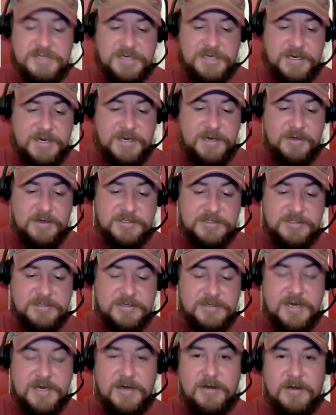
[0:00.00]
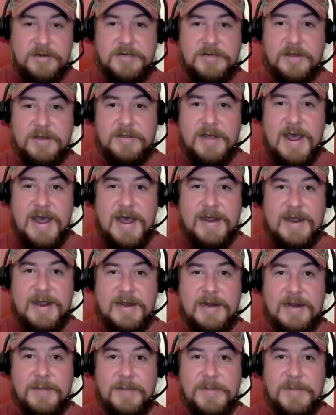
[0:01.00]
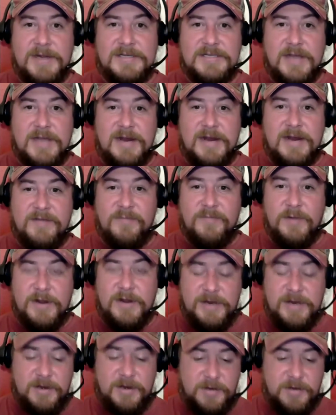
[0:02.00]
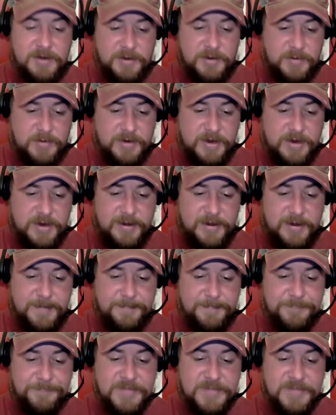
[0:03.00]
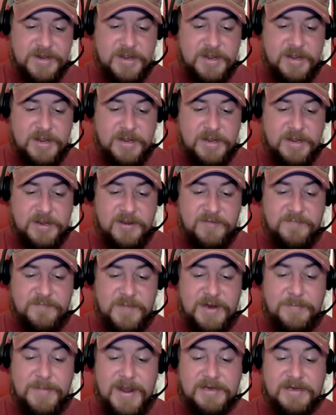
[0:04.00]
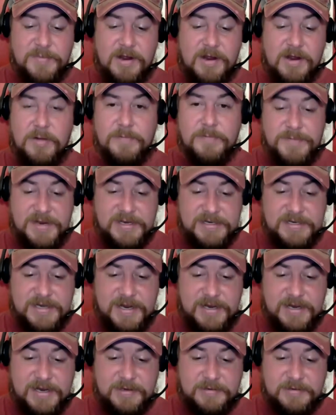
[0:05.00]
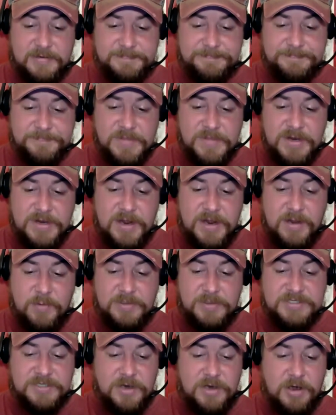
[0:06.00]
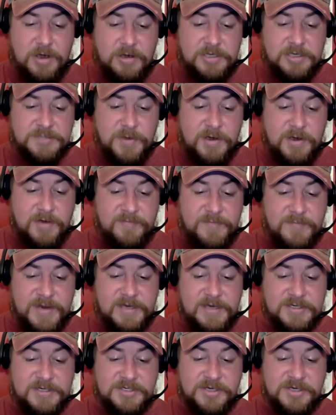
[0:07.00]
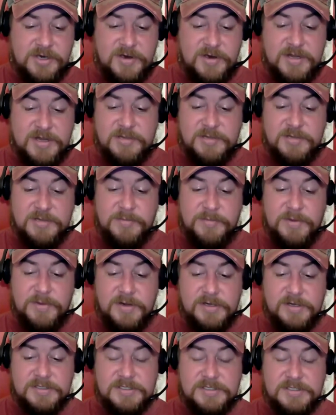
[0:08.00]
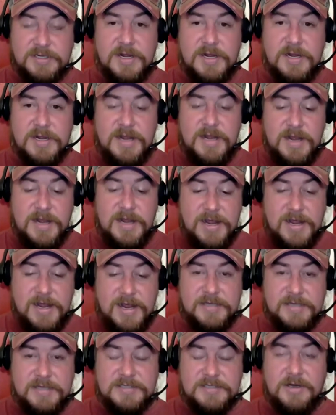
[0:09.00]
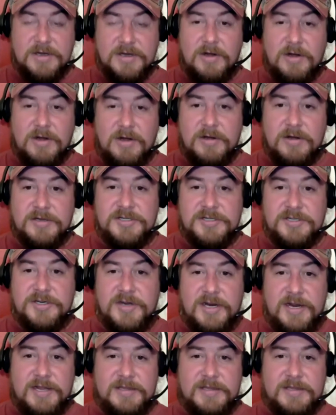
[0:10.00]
gears here to the academic side of what you do, you've made back-to-back all Big Ten. What's the hardest part of making sure you hit the books as hard as you can hit the catcher's mitt?